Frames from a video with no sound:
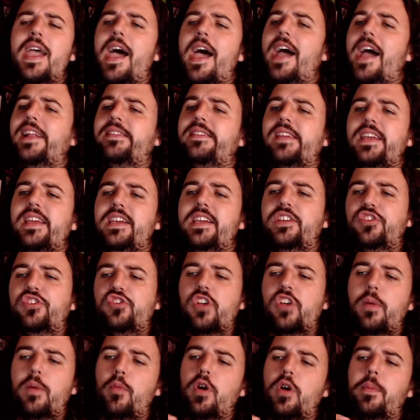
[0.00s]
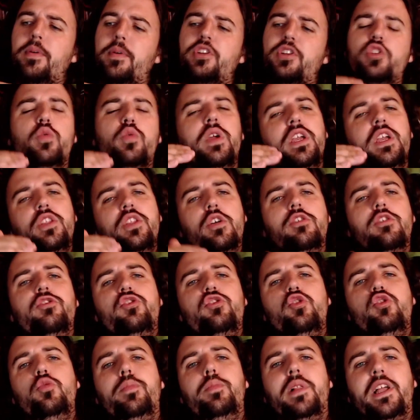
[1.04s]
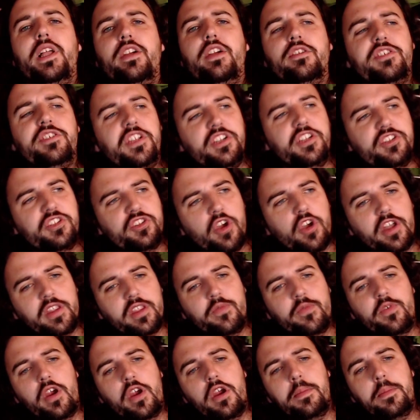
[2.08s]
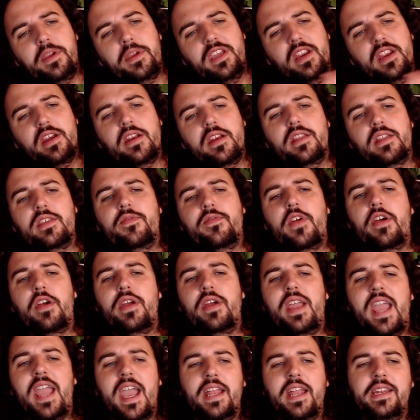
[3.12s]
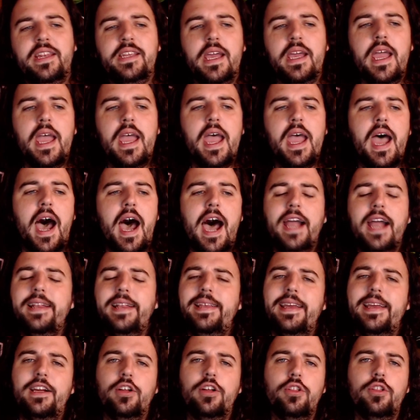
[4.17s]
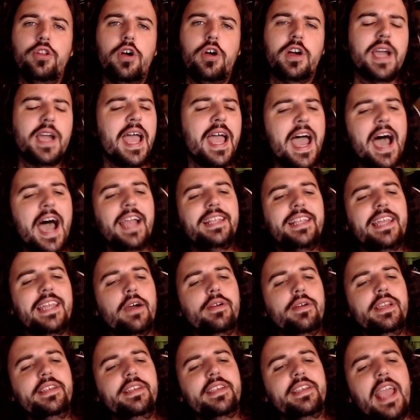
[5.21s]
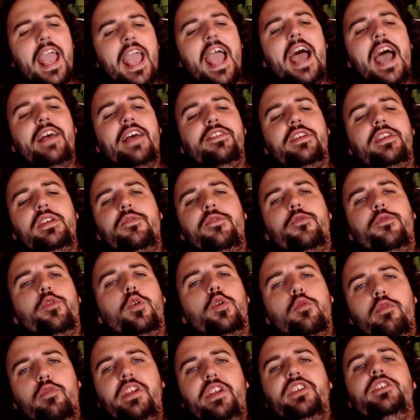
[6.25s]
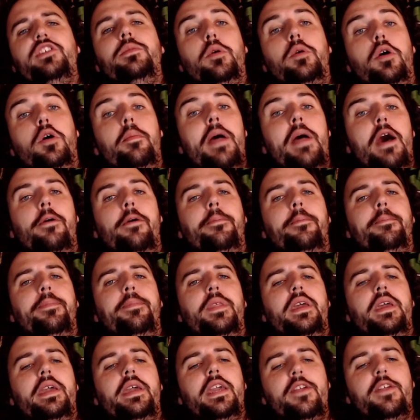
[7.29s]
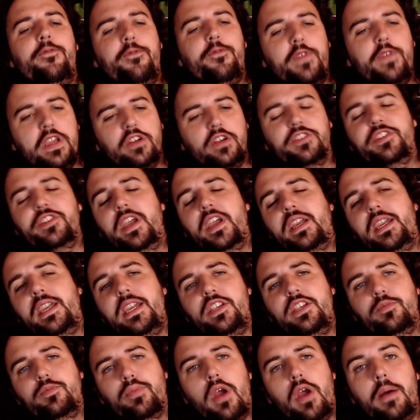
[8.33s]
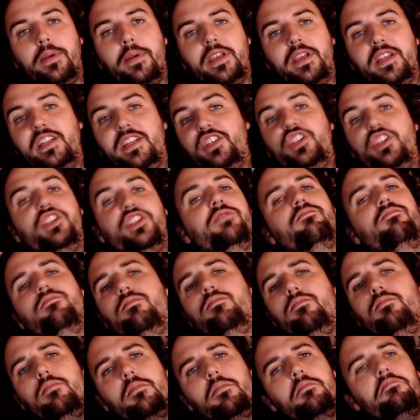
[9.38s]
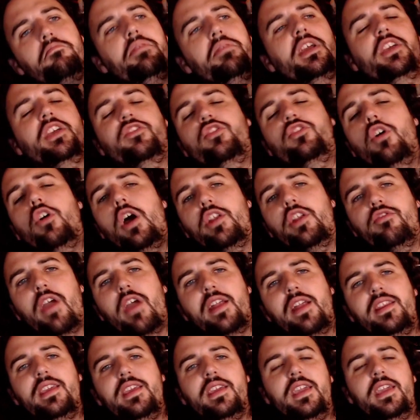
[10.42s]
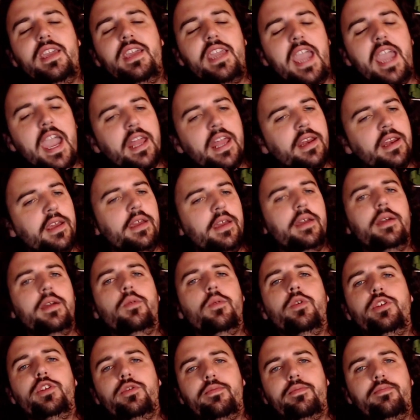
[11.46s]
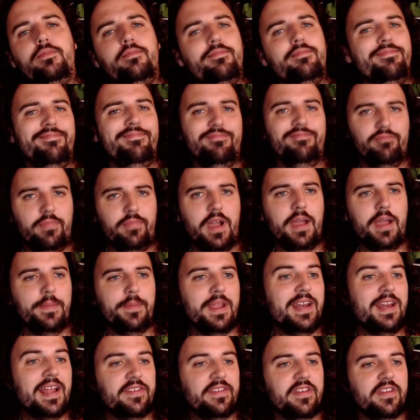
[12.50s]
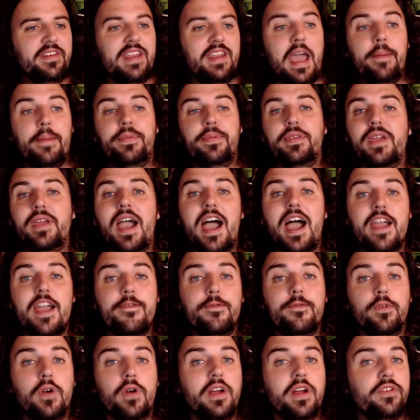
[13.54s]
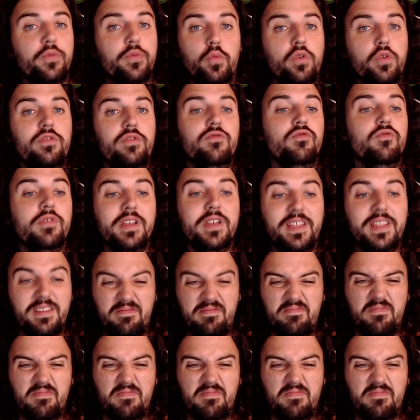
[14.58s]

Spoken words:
I'd say he's somewhere between those 2 players that you saw at the very beginning and at the very end. I'd take a look. I doubt he's asking for a reasonable amount. It feels like he's probably going to just biggest contract he can get, which, I mean, as a depth guy for us wouldn't really